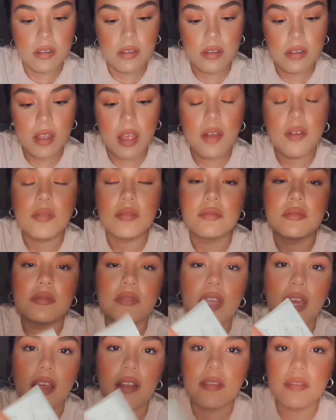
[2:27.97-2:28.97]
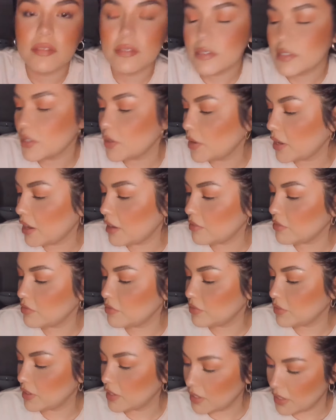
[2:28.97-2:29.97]
Oh yeah, so I have
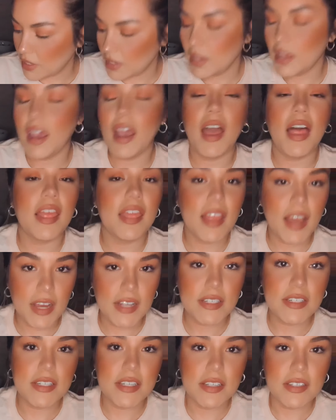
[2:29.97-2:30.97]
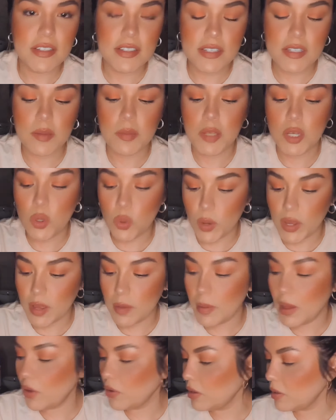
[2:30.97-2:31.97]
that to be quick
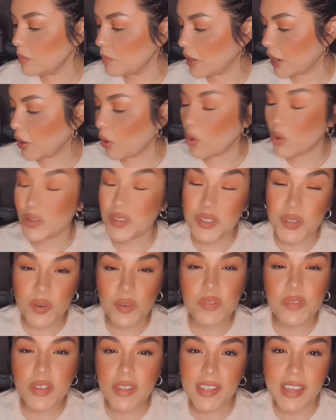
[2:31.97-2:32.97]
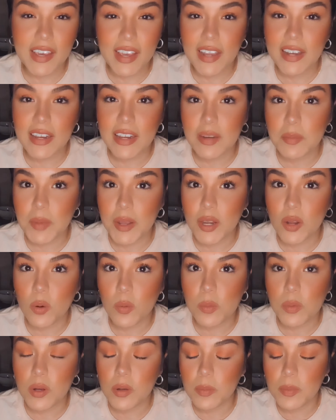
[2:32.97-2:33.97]
about it, but I also feel like I need my
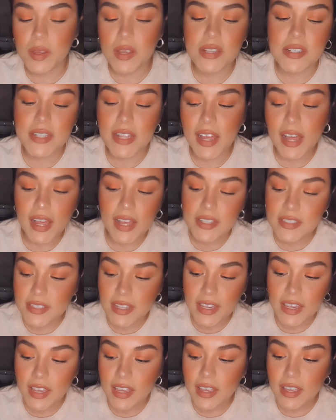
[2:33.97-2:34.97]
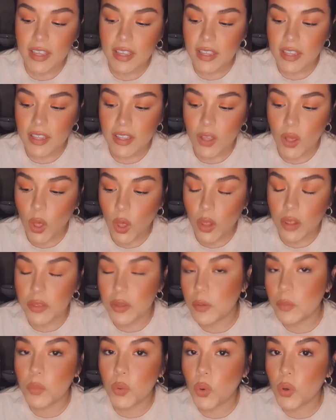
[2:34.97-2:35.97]
notebook because that has like all the
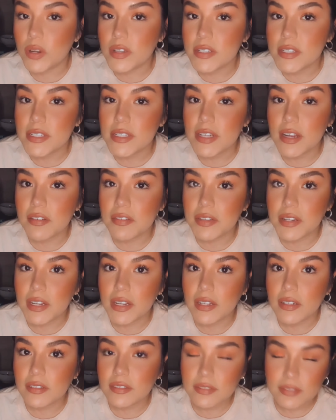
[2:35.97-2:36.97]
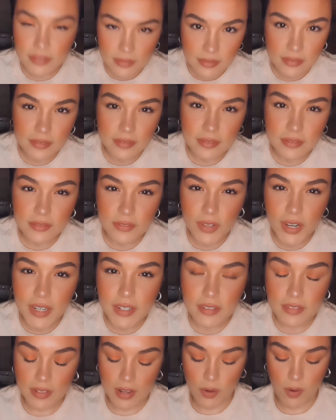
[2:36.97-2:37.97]
important stuff in it, right?
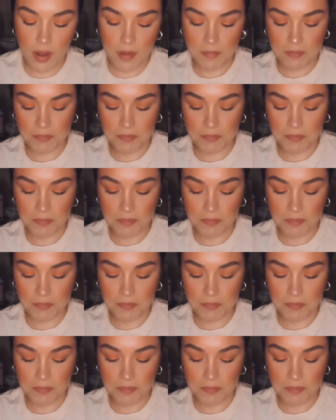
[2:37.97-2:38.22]
Okay.